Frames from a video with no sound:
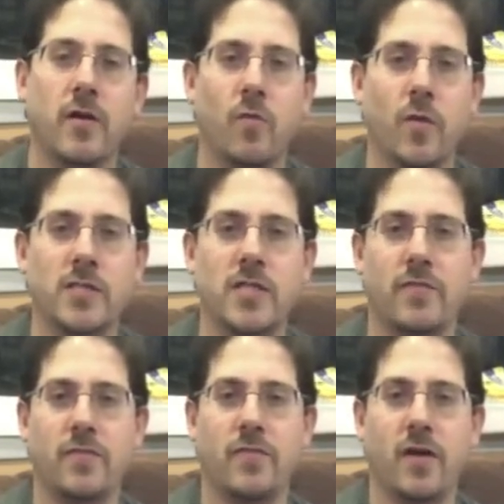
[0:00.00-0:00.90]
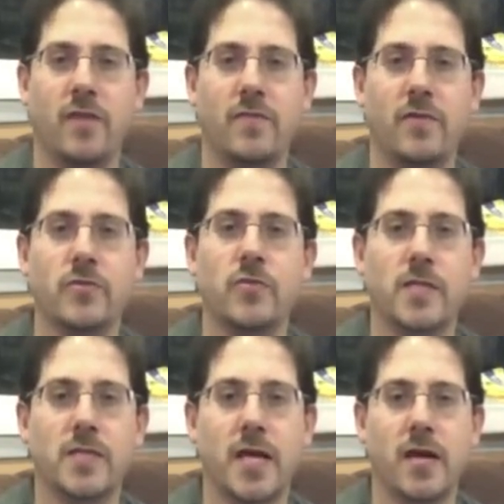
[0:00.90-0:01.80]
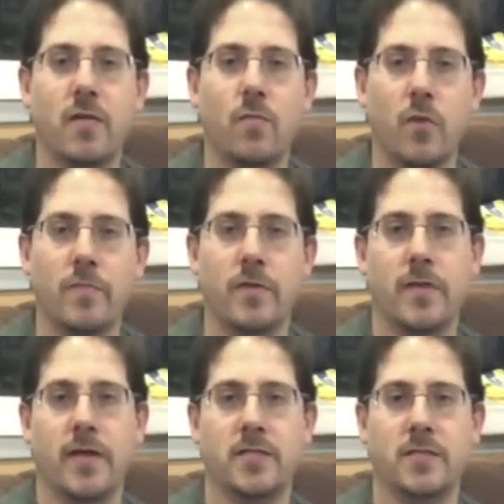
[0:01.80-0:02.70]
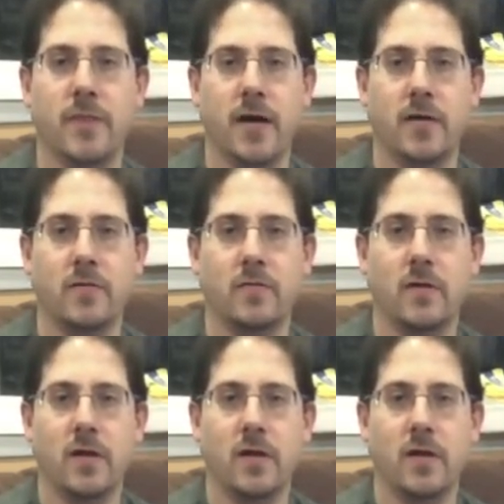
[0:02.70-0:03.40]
once every 5 years you get to take a 1 month paid sabbatical.